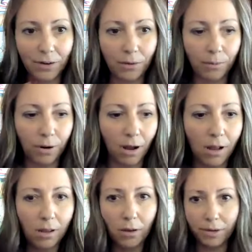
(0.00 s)
we're
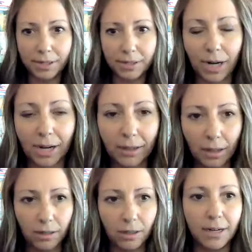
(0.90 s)
all always trying to
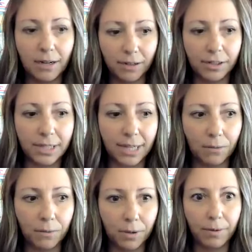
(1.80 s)
learn and
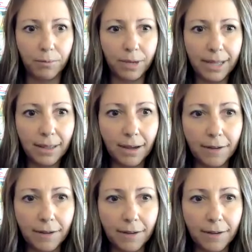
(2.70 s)
understand, what do we really
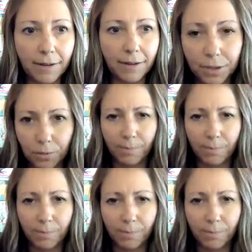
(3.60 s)
love to do?